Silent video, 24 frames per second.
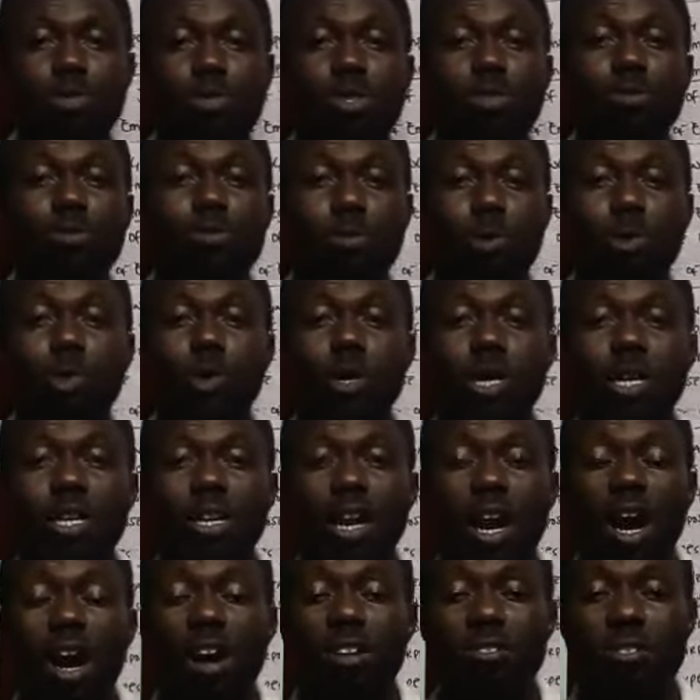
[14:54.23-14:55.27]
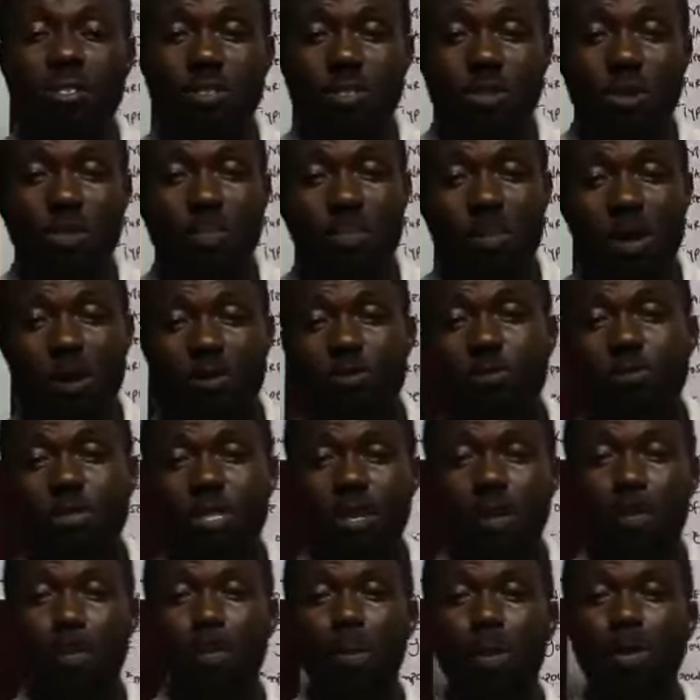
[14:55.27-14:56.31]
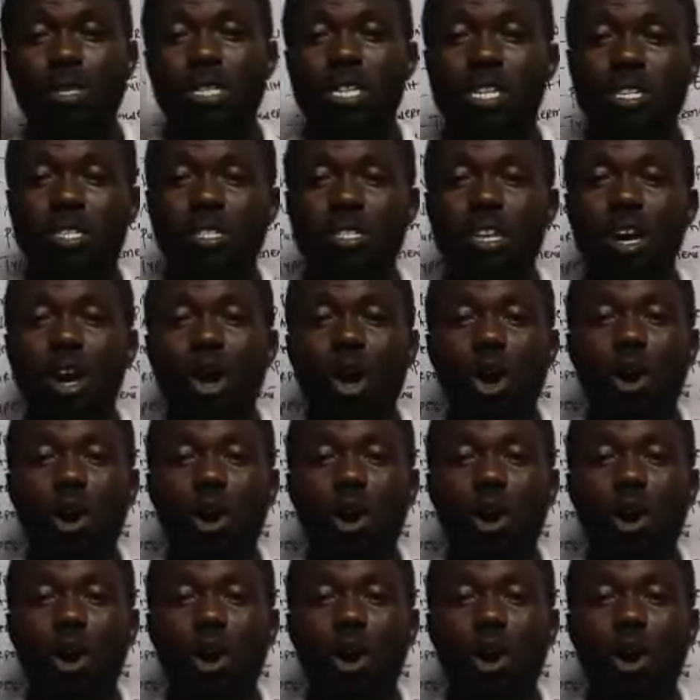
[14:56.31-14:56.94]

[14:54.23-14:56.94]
So the following are some of the importance